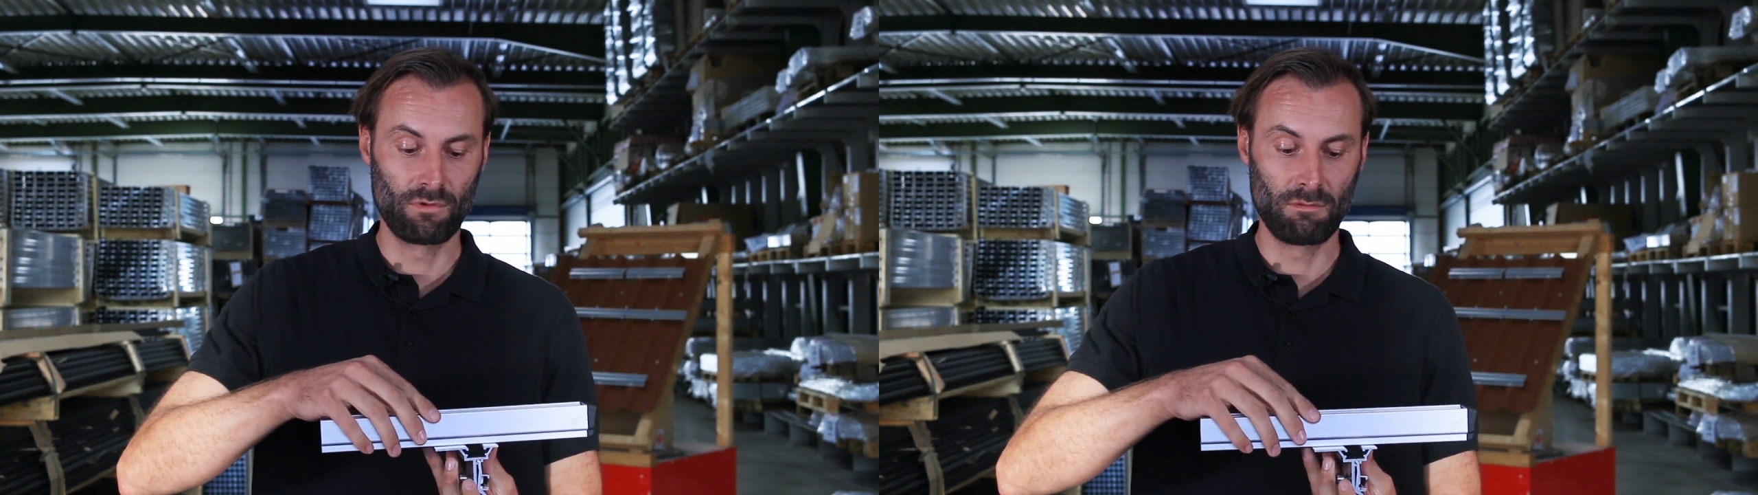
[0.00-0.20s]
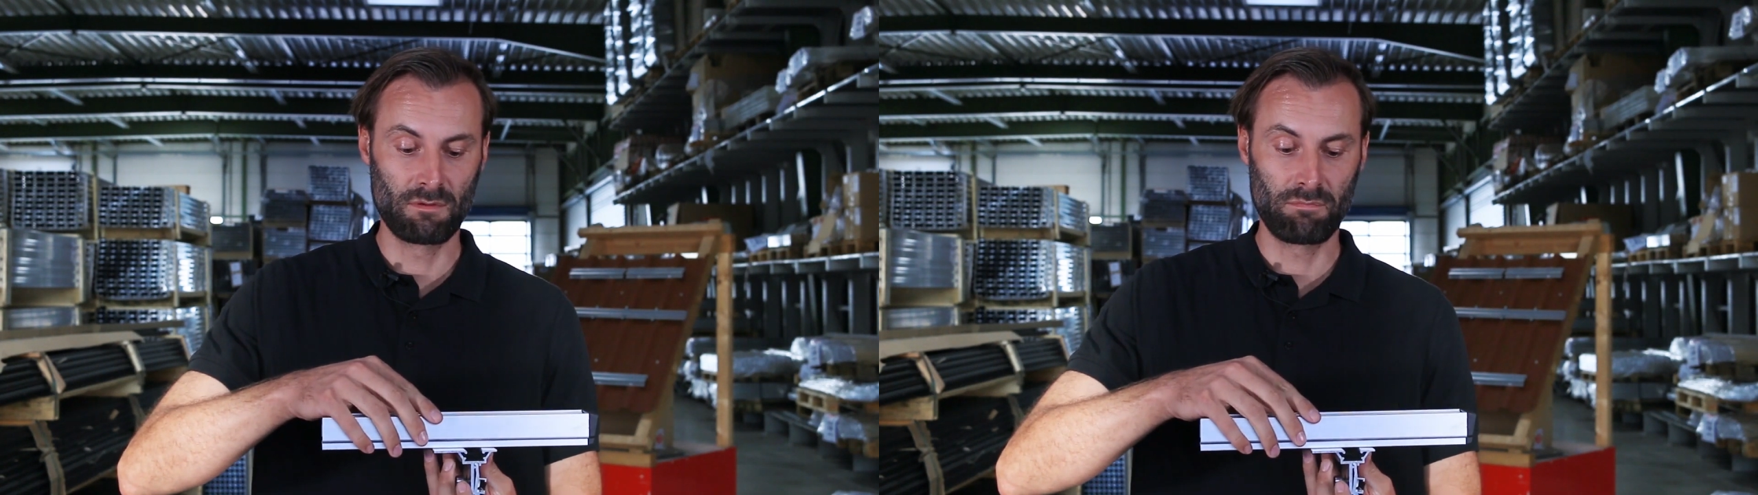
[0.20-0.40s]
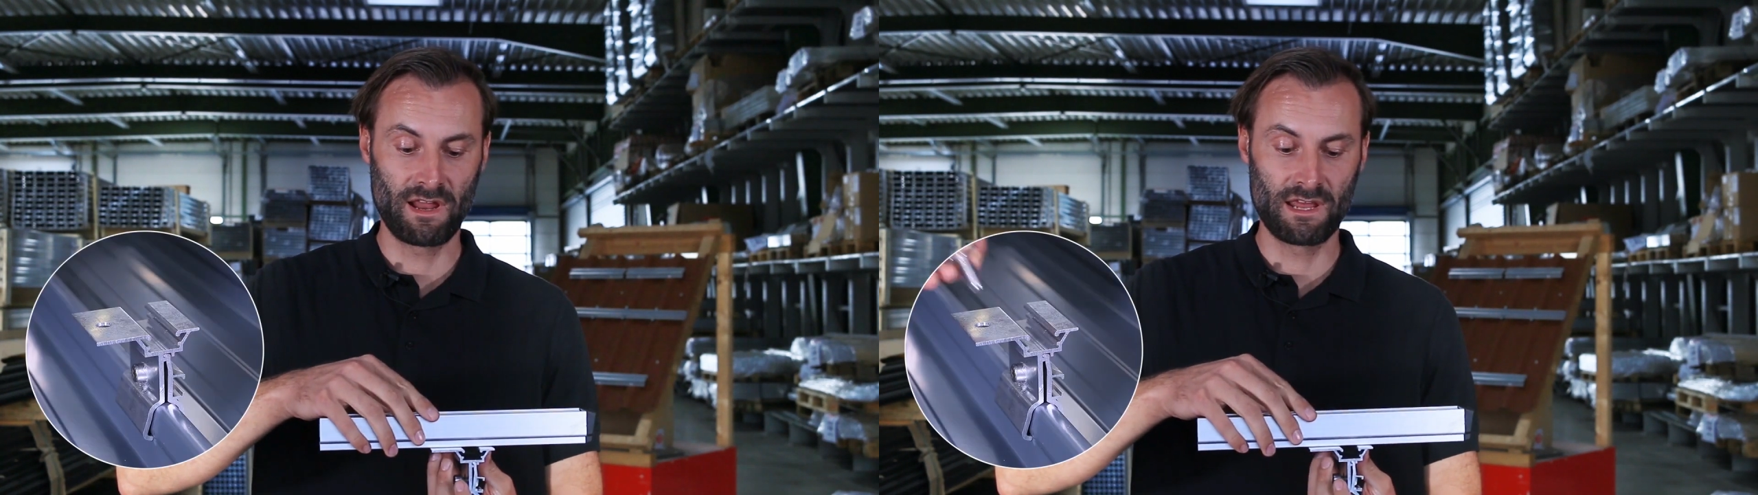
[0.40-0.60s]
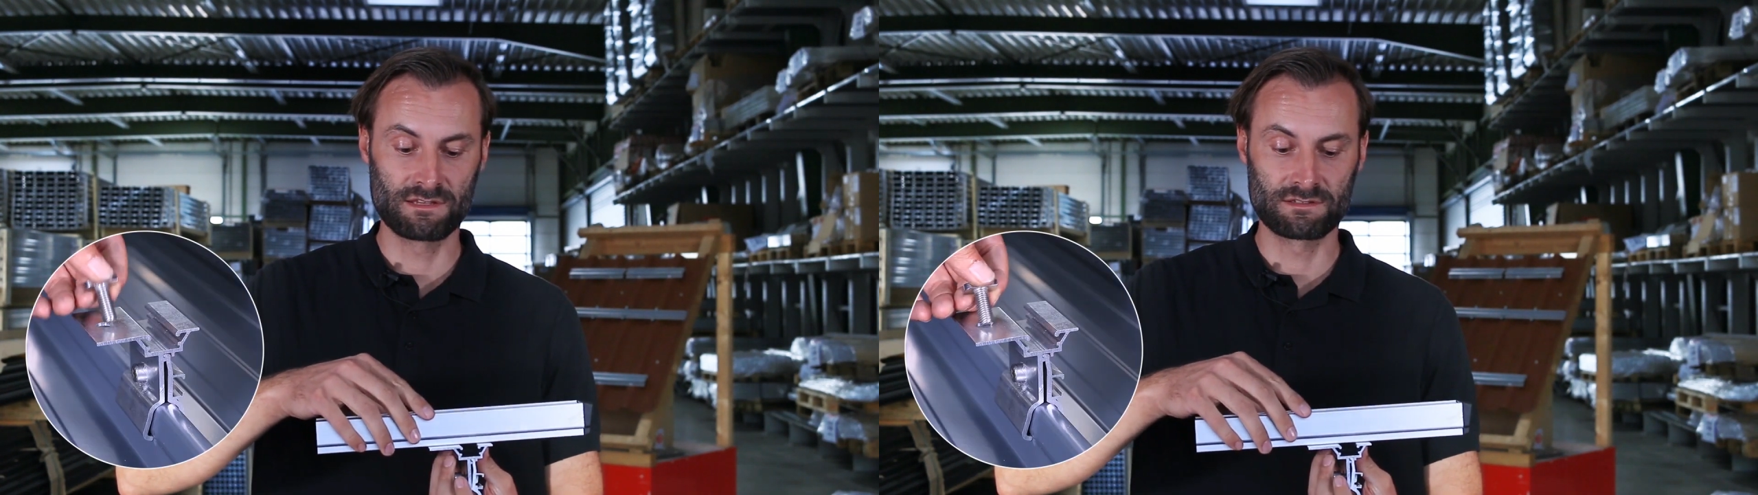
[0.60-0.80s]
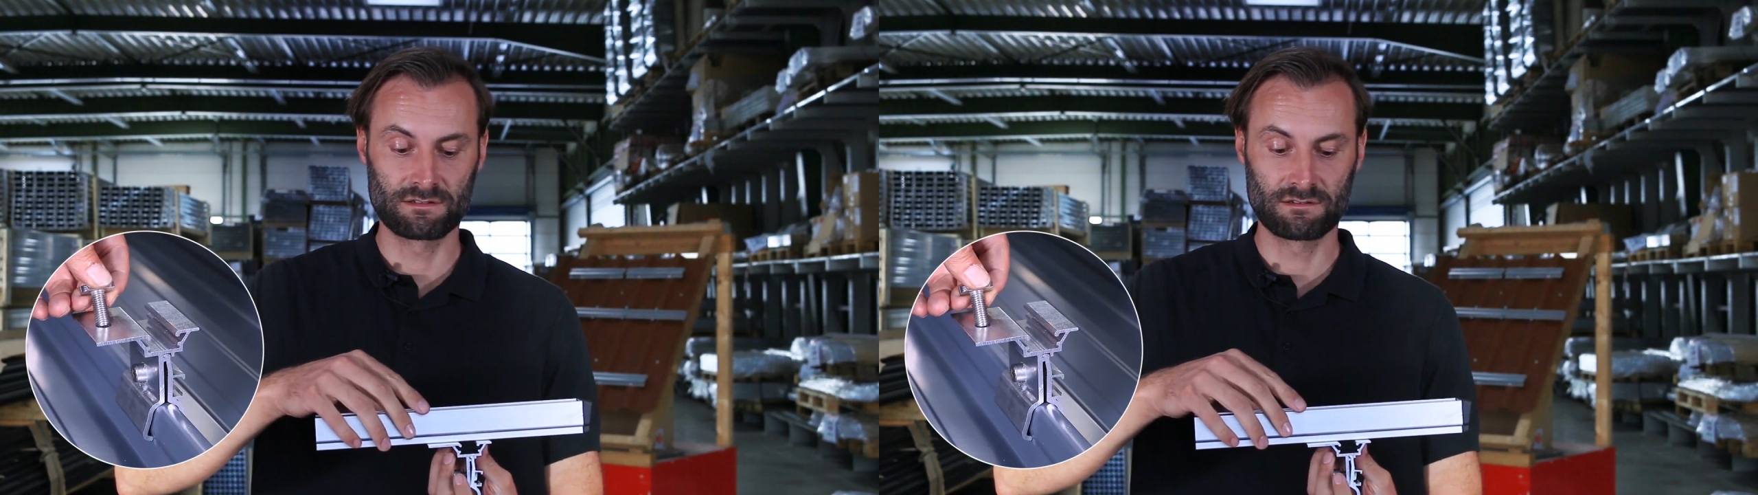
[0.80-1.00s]
will be
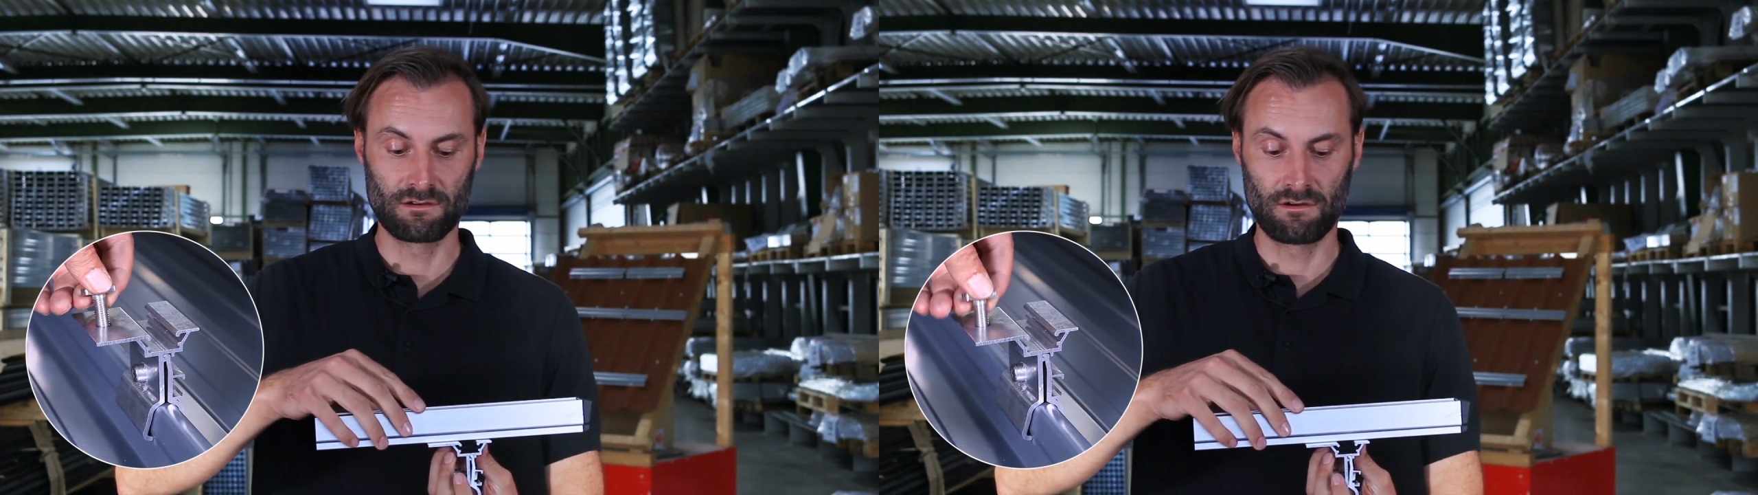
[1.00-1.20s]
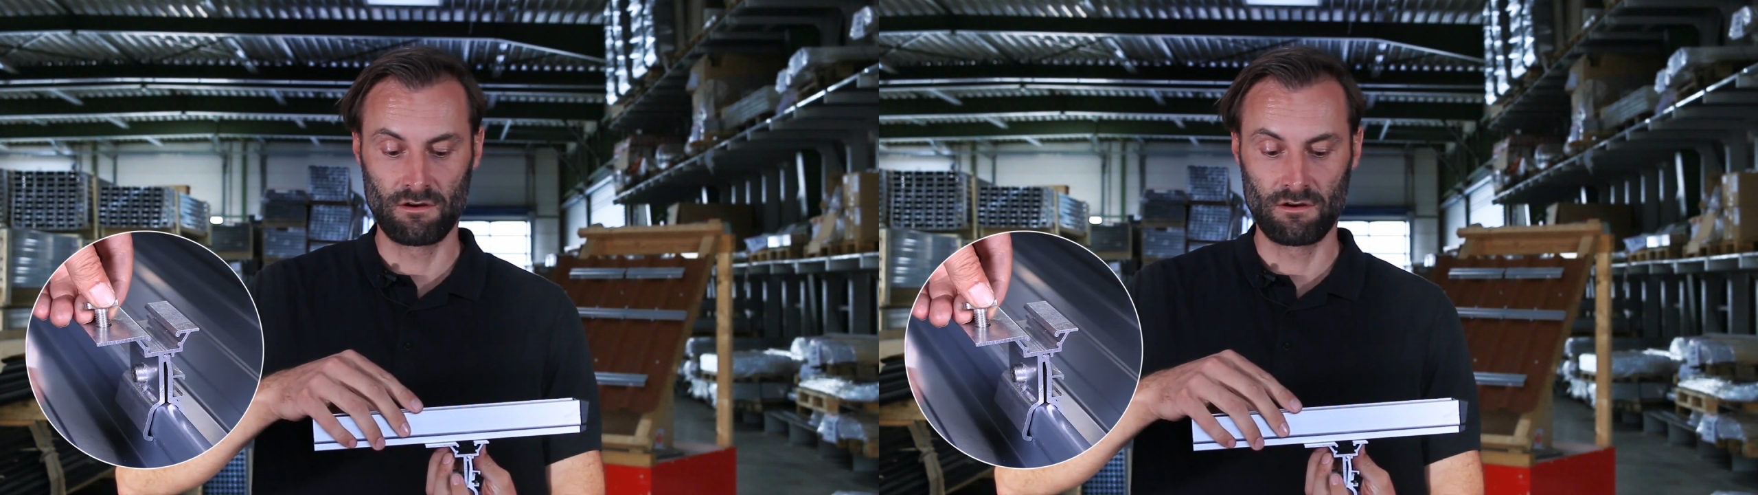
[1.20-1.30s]
placed